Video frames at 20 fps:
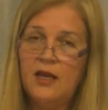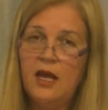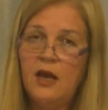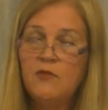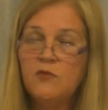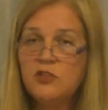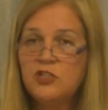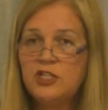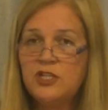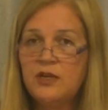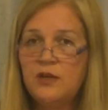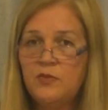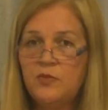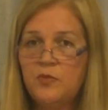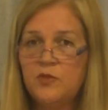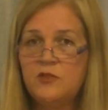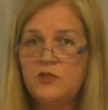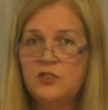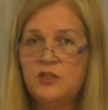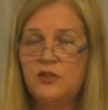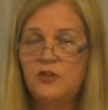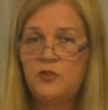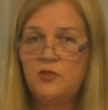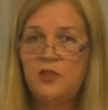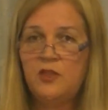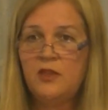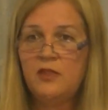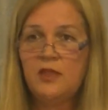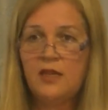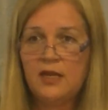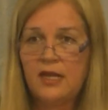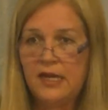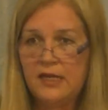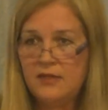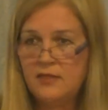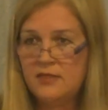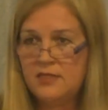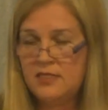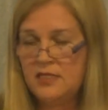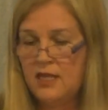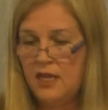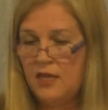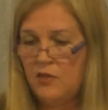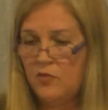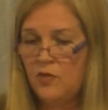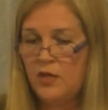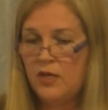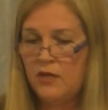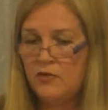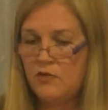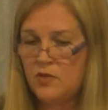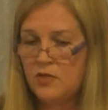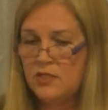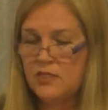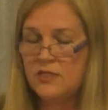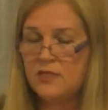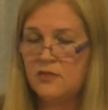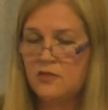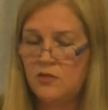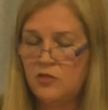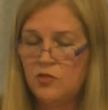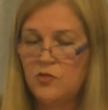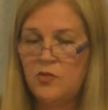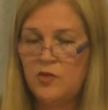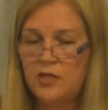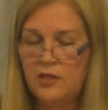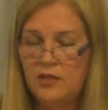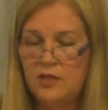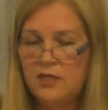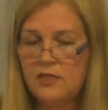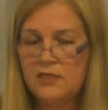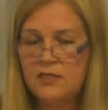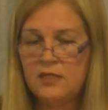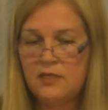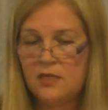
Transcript: I will share a personal thing that I decided when I was doing this.